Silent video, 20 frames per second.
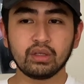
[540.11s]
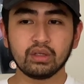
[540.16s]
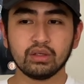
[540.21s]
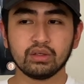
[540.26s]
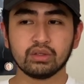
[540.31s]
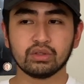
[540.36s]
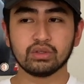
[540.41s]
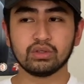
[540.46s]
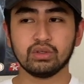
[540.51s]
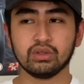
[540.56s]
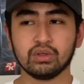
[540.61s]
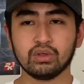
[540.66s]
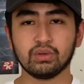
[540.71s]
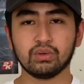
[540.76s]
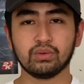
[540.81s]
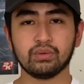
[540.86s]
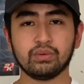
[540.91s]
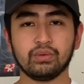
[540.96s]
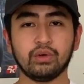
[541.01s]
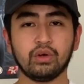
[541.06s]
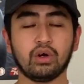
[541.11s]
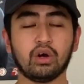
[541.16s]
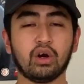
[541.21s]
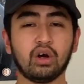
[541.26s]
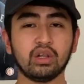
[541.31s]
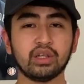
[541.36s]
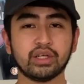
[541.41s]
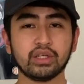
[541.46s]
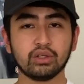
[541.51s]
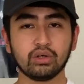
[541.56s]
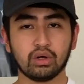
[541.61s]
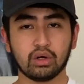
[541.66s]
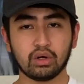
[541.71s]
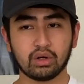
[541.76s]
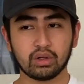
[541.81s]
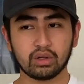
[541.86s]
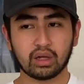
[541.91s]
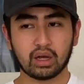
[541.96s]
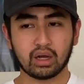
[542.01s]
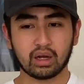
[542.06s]
So all in
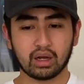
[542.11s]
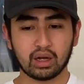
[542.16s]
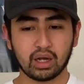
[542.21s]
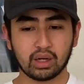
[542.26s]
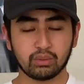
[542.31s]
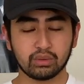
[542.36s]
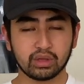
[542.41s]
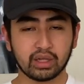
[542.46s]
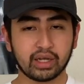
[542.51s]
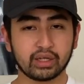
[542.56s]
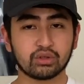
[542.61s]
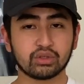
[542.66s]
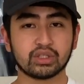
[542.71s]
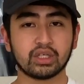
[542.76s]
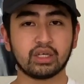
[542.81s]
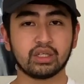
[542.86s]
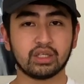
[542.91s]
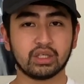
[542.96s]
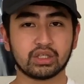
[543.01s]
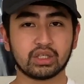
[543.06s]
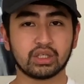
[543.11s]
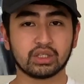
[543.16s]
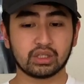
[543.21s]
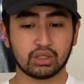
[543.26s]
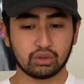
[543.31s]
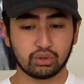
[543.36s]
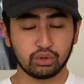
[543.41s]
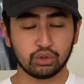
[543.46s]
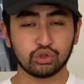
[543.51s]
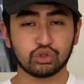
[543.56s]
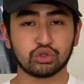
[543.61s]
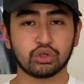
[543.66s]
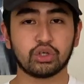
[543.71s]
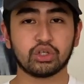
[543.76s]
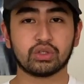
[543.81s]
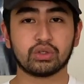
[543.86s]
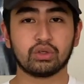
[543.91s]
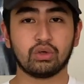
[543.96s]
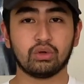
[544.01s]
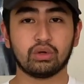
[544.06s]
all, I would like to say this is a good
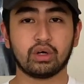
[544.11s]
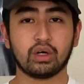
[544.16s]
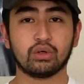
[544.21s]
choice or a